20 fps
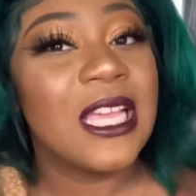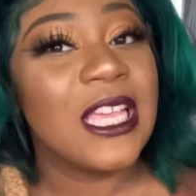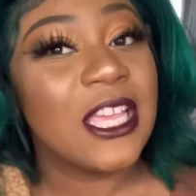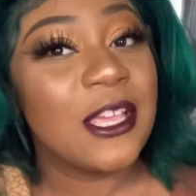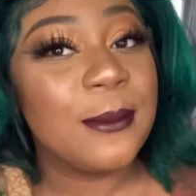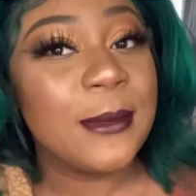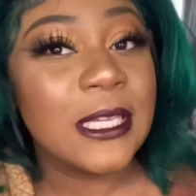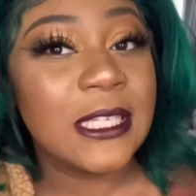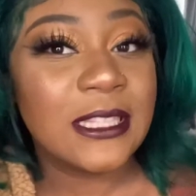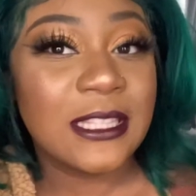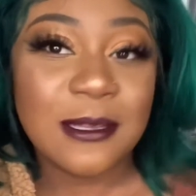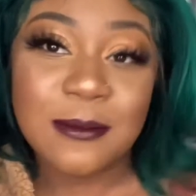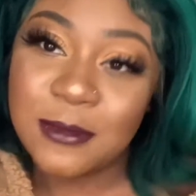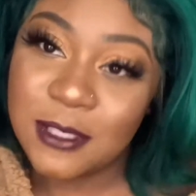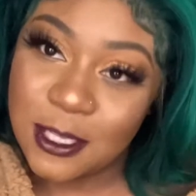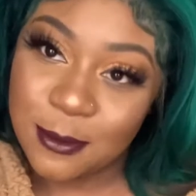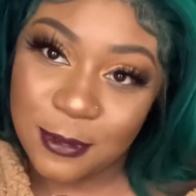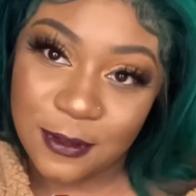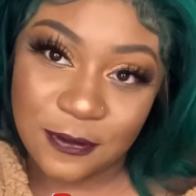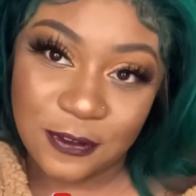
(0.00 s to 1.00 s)
Give me a
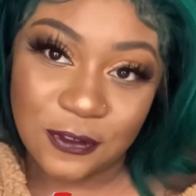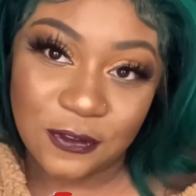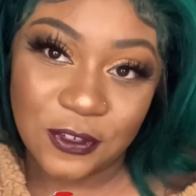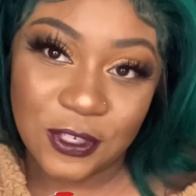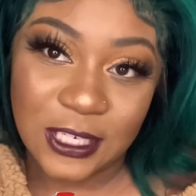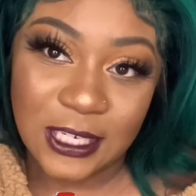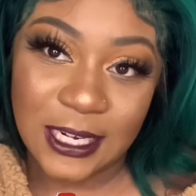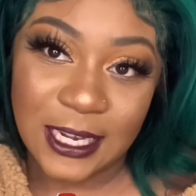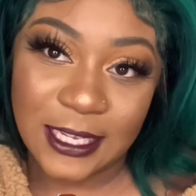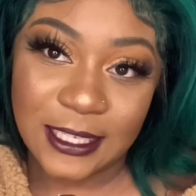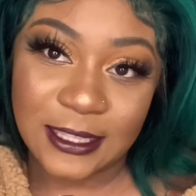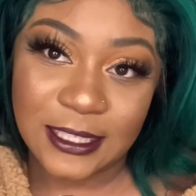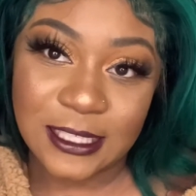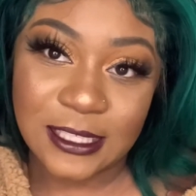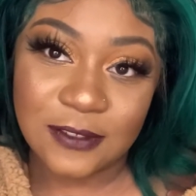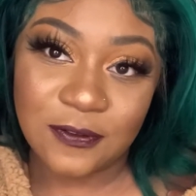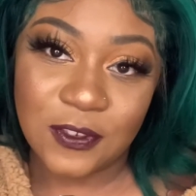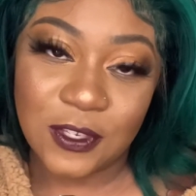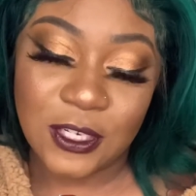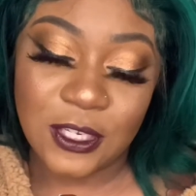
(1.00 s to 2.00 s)
thumbs up if you really like
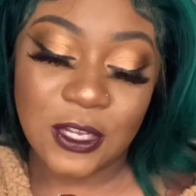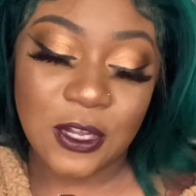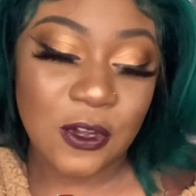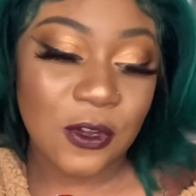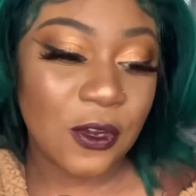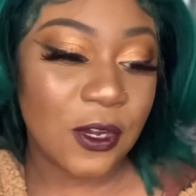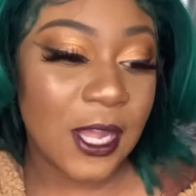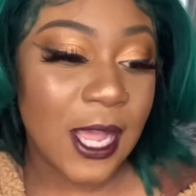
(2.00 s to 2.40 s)
this video.